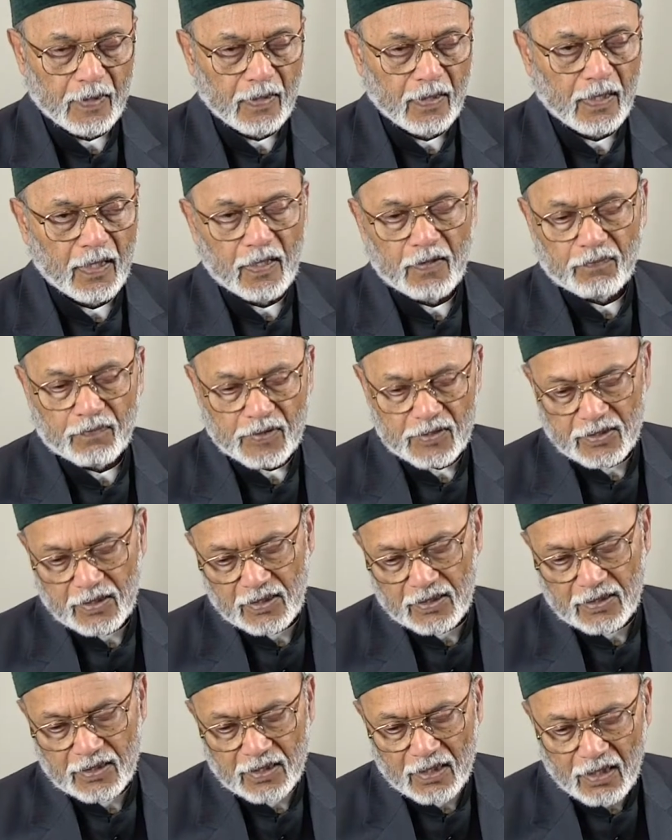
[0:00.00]
It was the
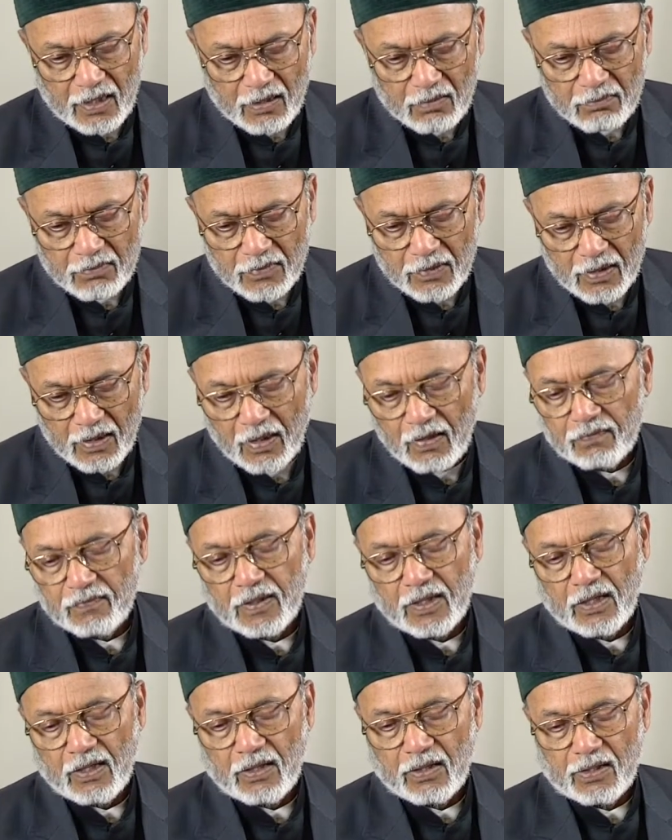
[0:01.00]
Islam of
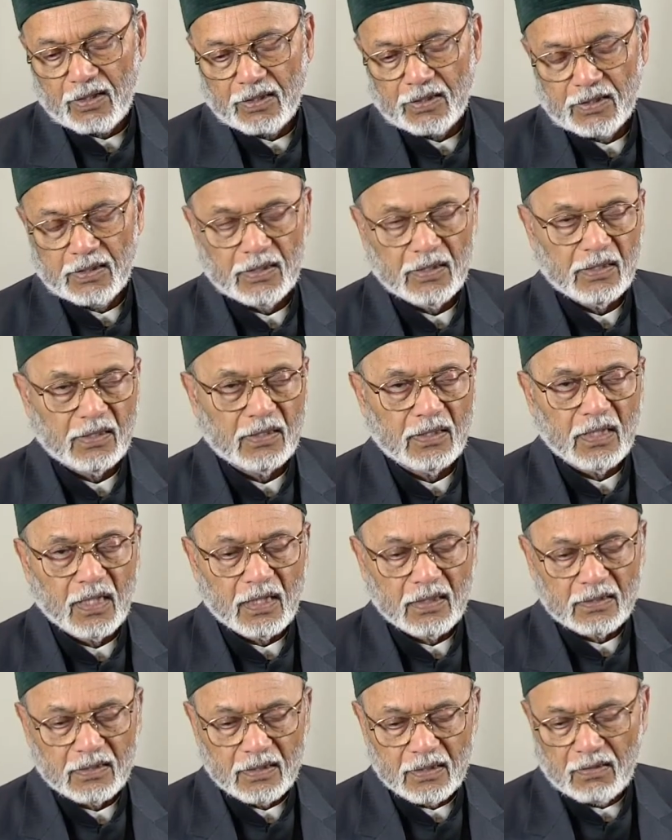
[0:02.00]
the heart,
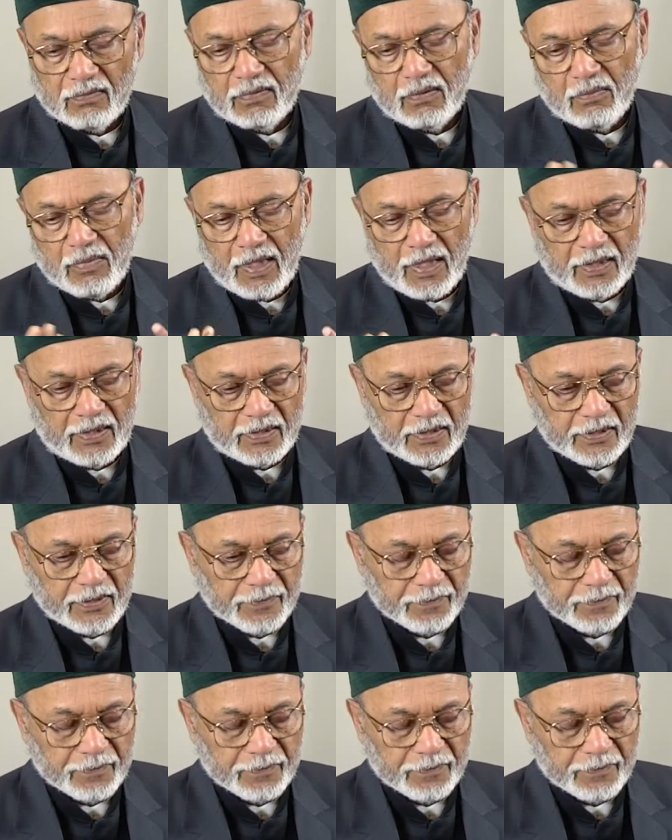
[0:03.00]
not of the mind.